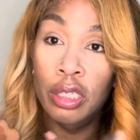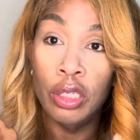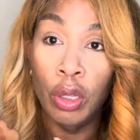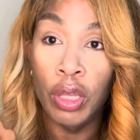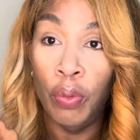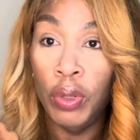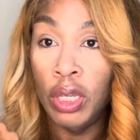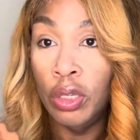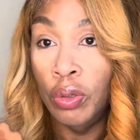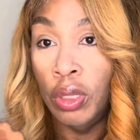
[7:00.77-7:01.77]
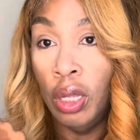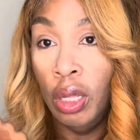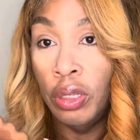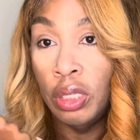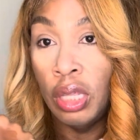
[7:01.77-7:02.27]
so that we can do the
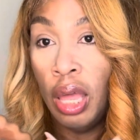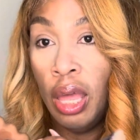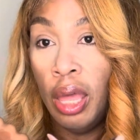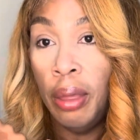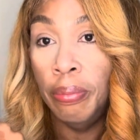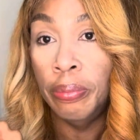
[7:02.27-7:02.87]
other side.